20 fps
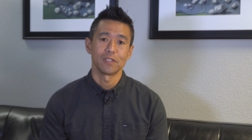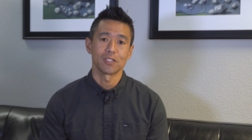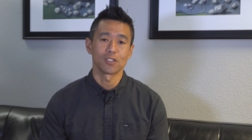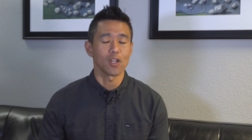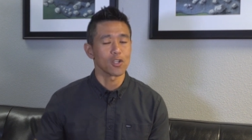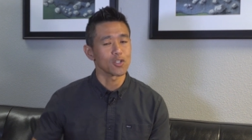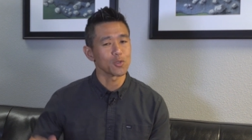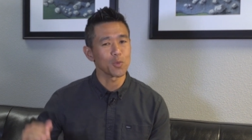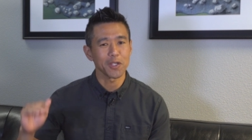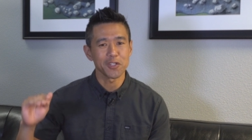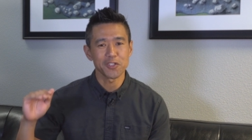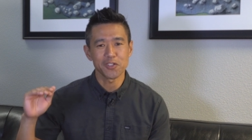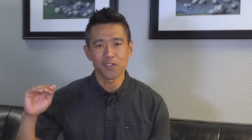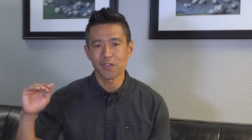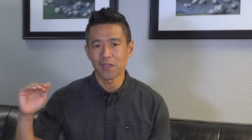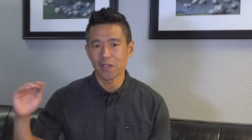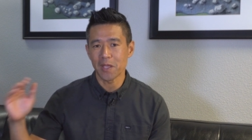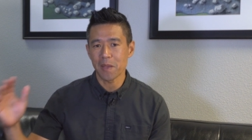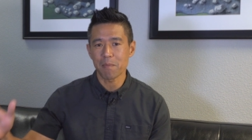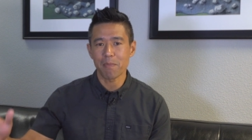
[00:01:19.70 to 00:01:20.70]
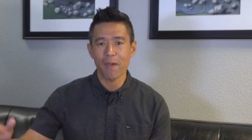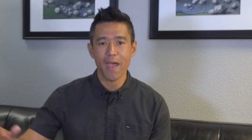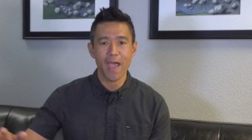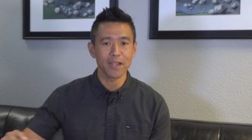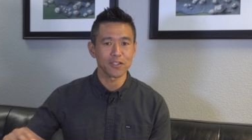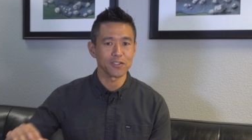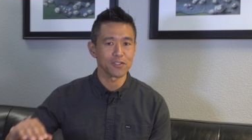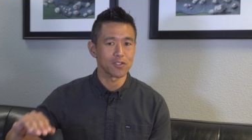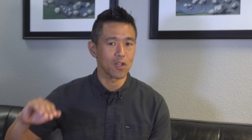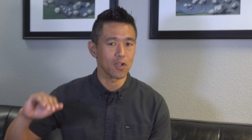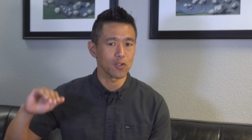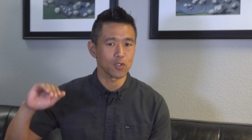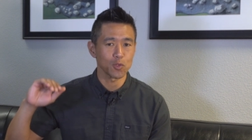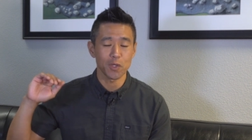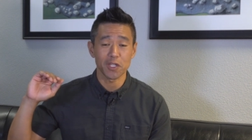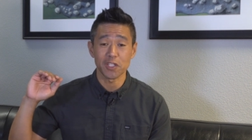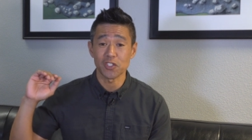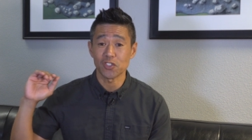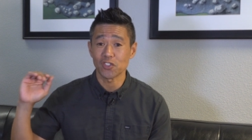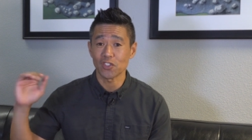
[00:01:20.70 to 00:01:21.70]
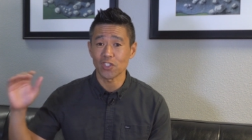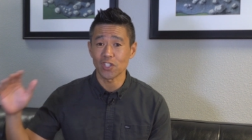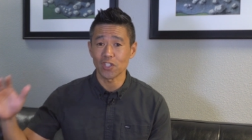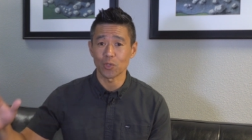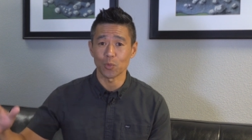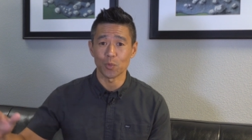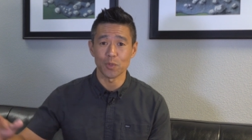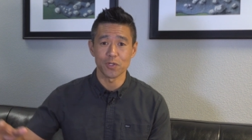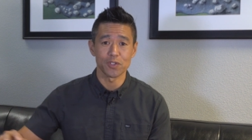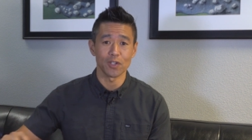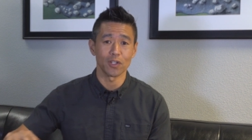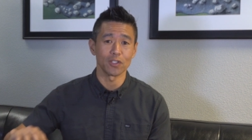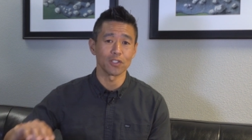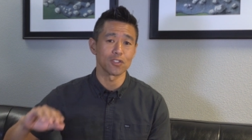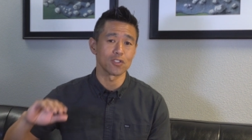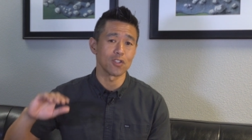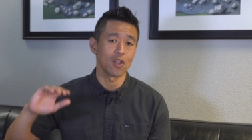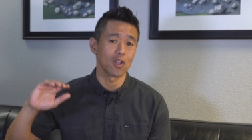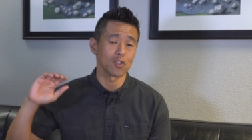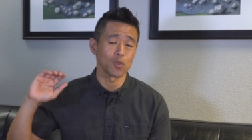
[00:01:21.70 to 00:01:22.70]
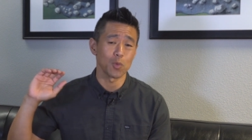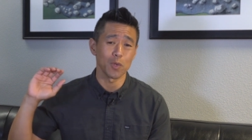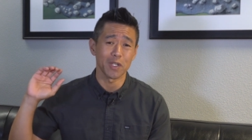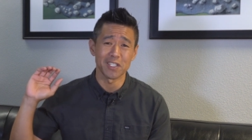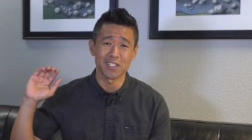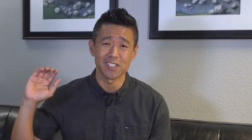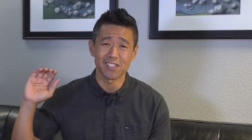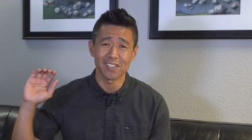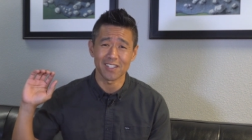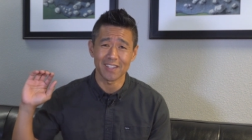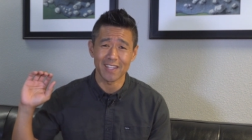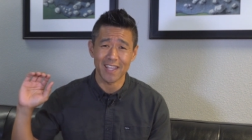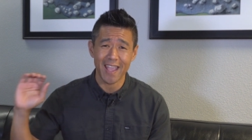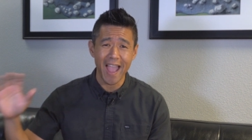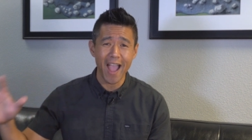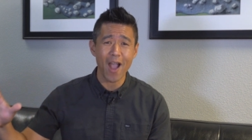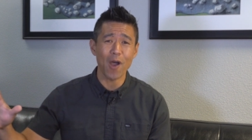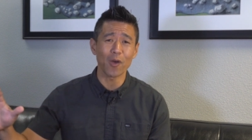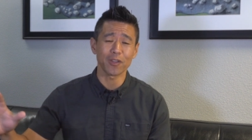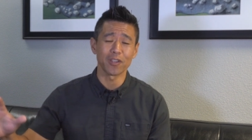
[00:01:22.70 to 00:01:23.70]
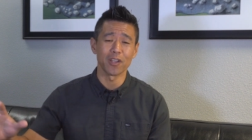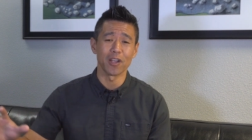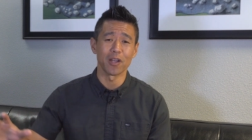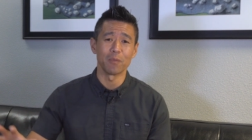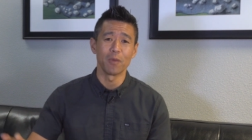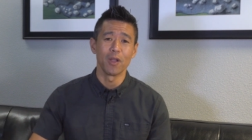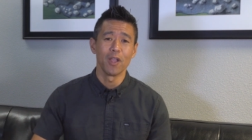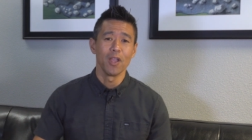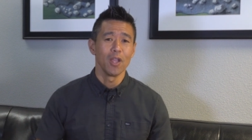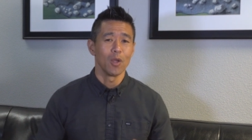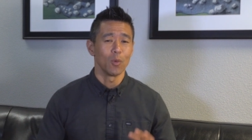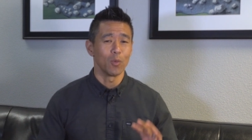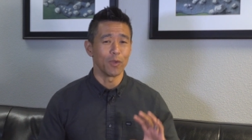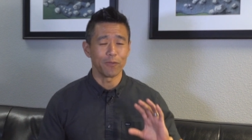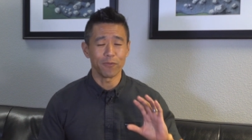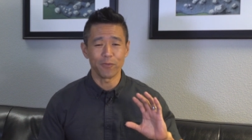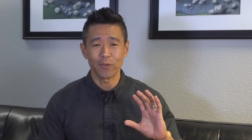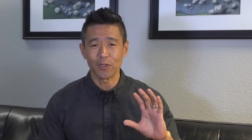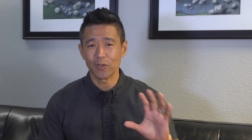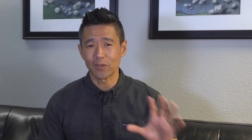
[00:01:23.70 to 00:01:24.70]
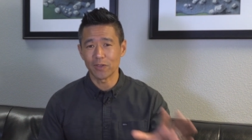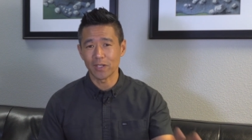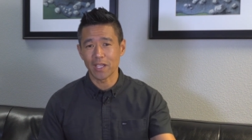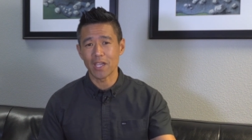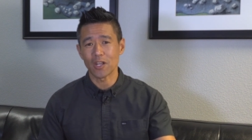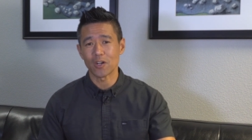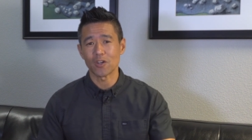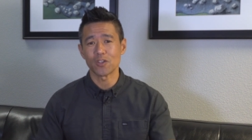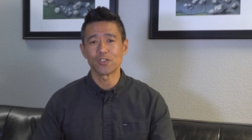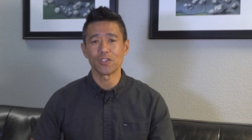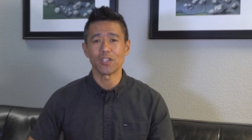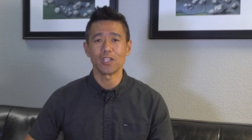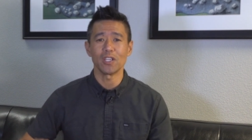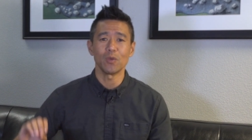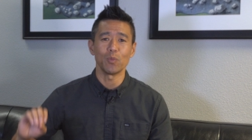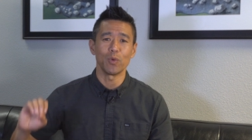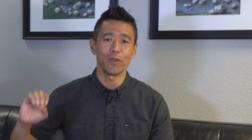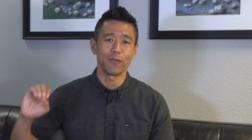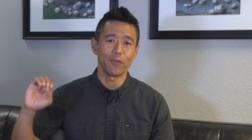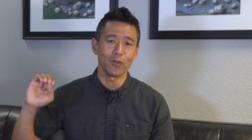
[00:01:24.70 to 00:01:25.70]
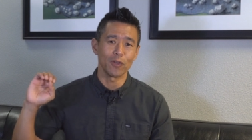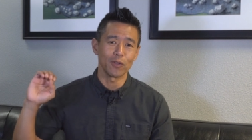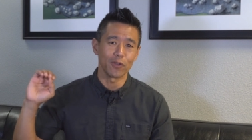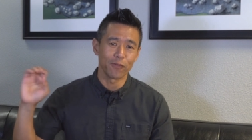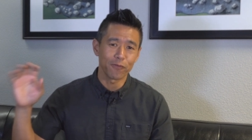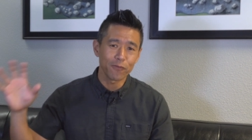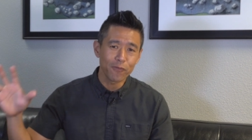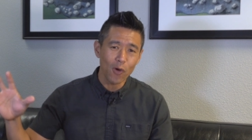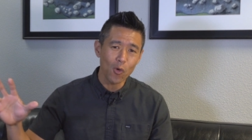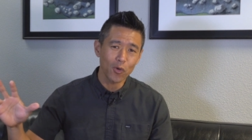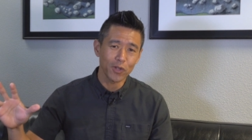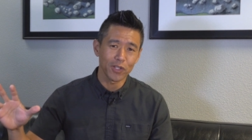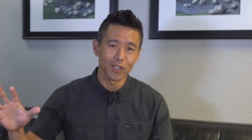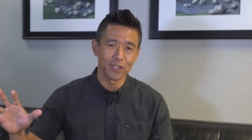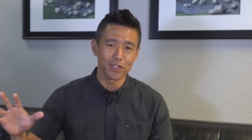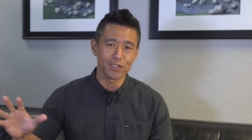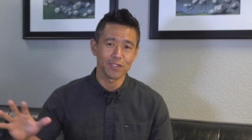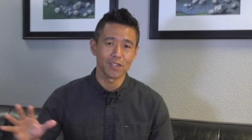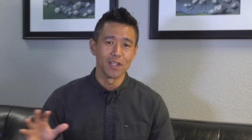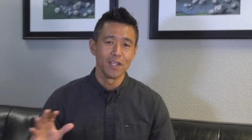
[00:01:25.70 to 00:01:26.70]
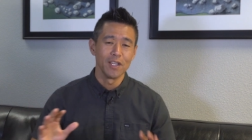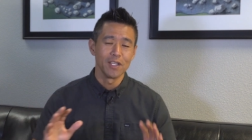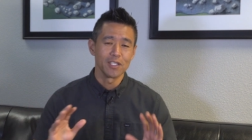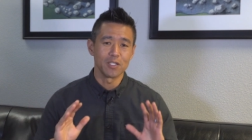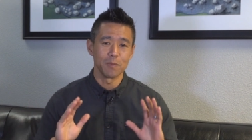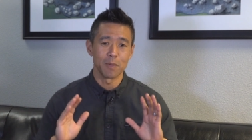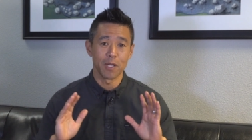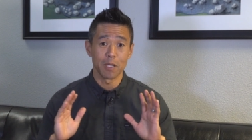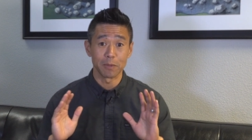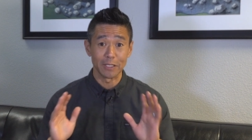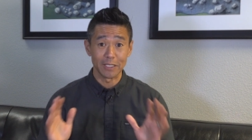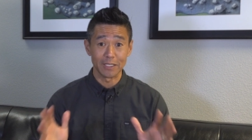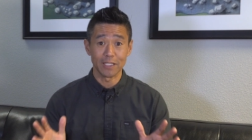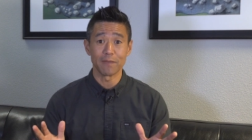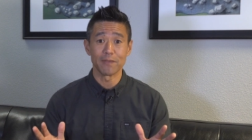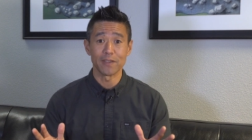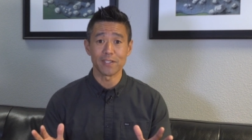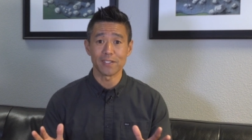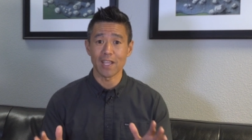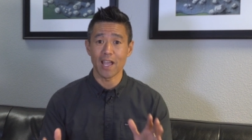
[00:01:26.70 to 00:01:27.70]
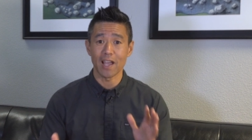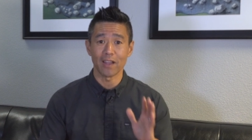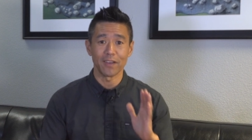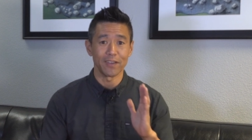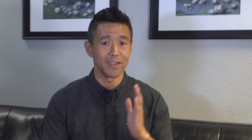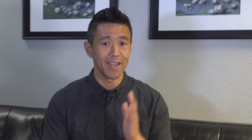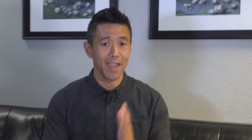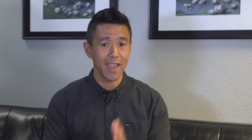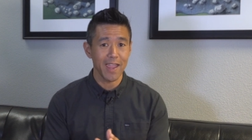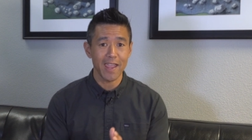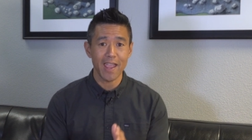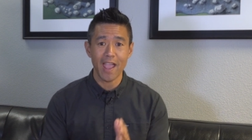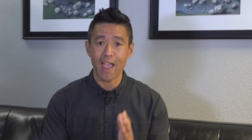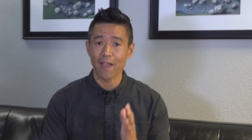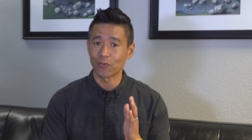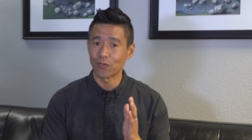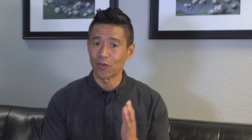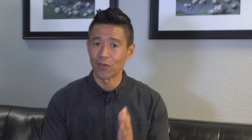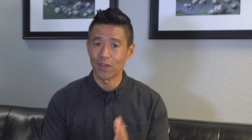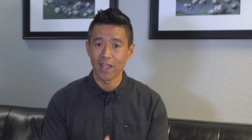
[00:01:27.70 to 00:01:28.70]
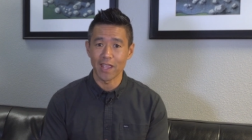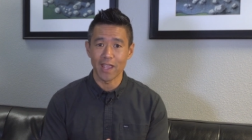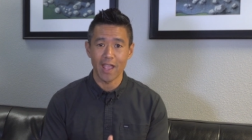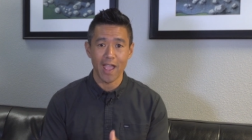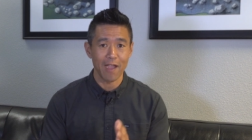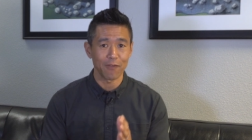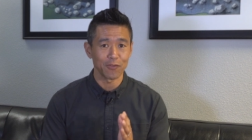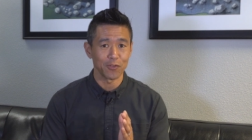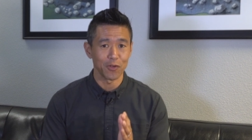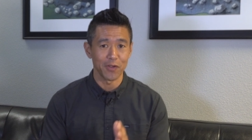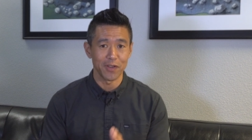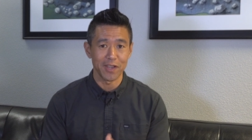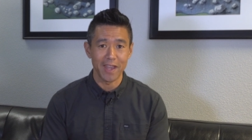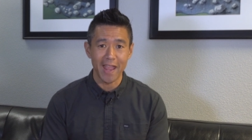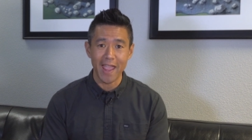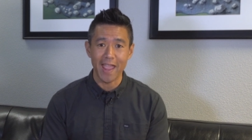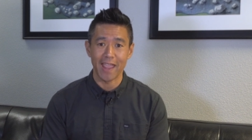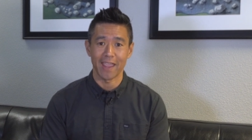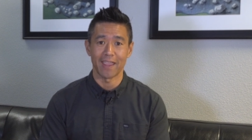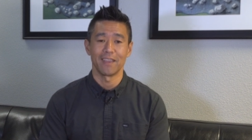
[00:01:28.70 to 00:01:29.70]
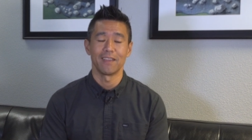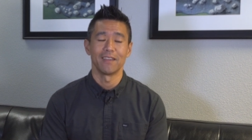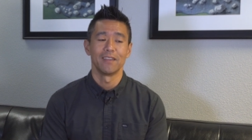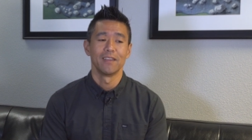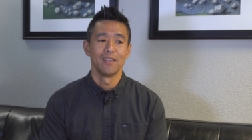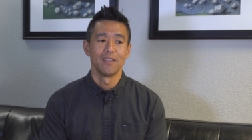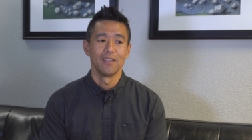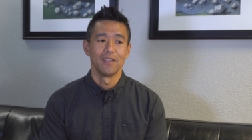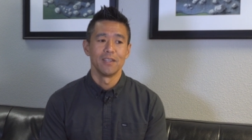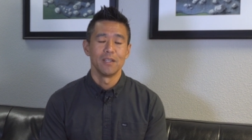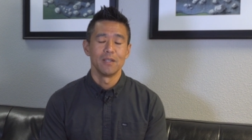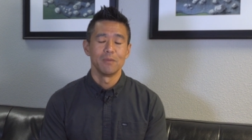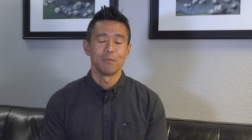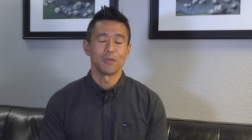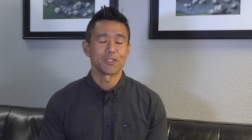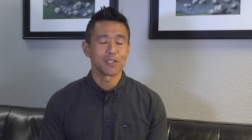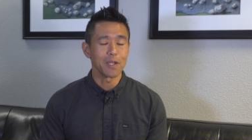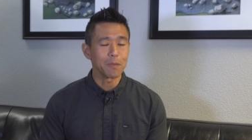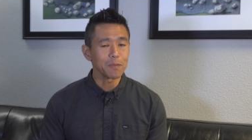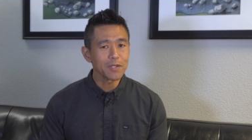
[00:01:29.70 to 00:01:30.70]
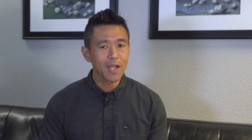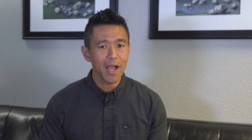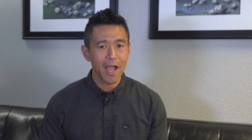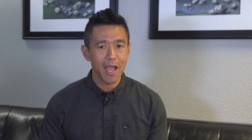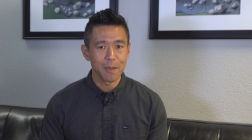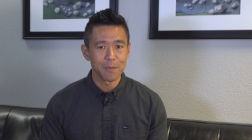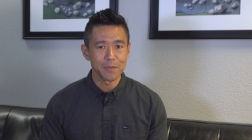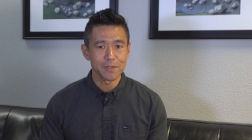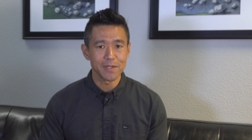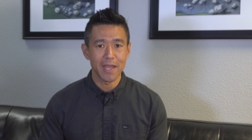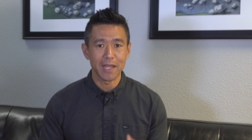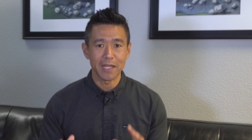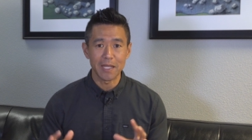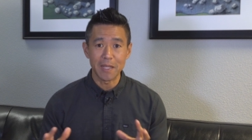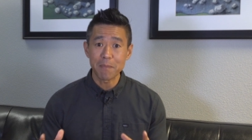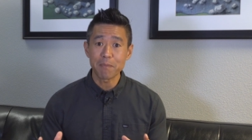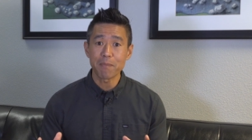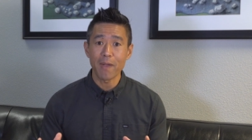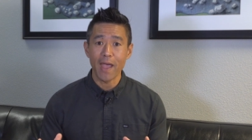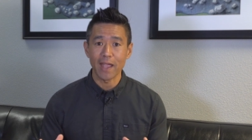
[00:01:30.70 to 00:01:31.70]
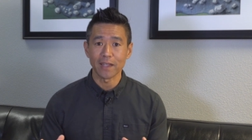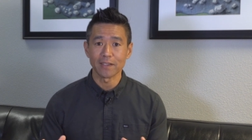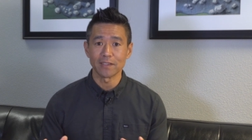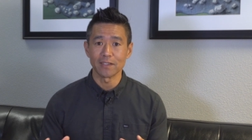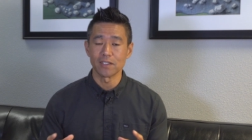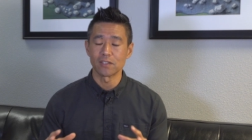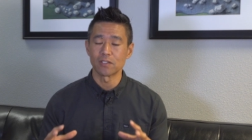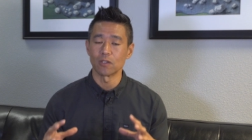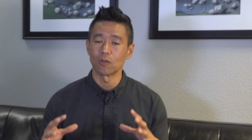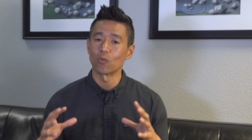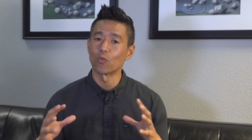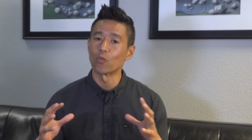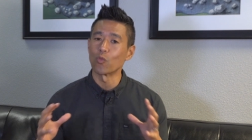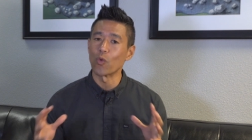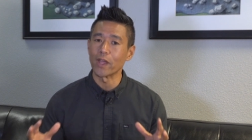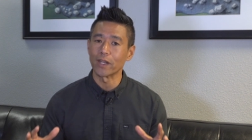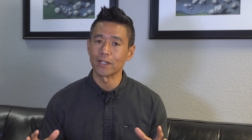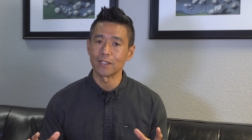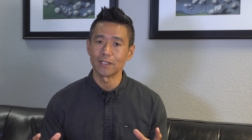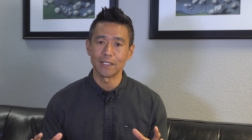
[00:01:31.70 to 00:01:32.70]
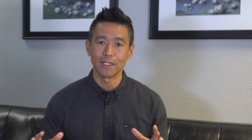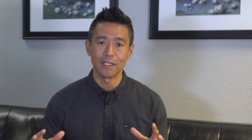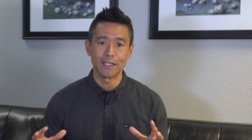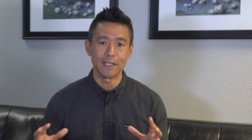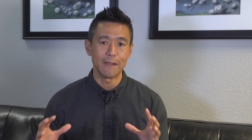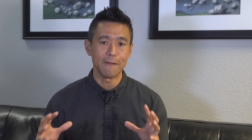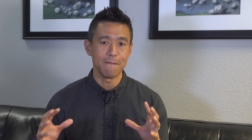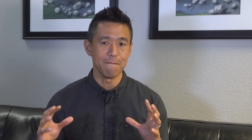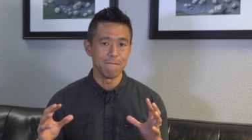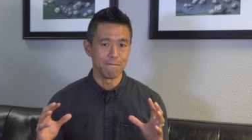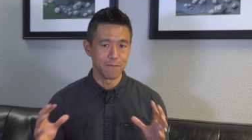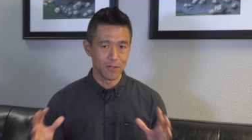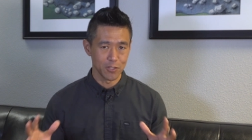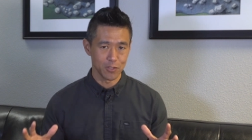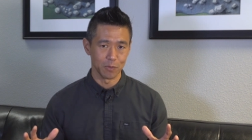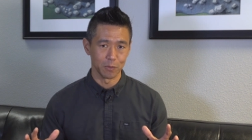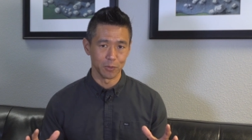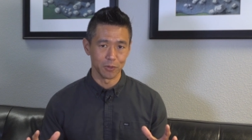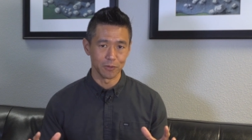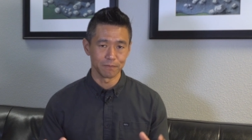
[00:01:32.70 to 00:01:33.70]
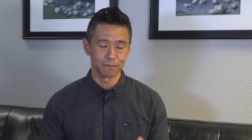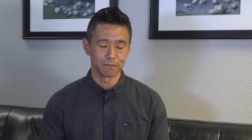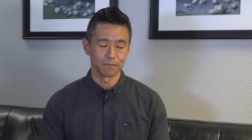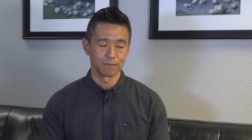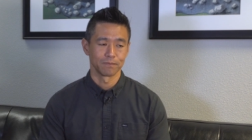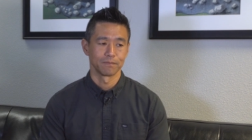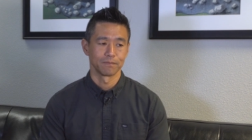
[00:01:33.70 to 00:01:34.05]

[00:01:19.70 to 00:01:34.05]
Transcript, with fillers: As long as we can see the impact, as long as we can see the result, as long as we can see the outcome, we feel the energy, we feel the focus to be able to live this out day after day after day. But sometimes that impact isn't readily visible.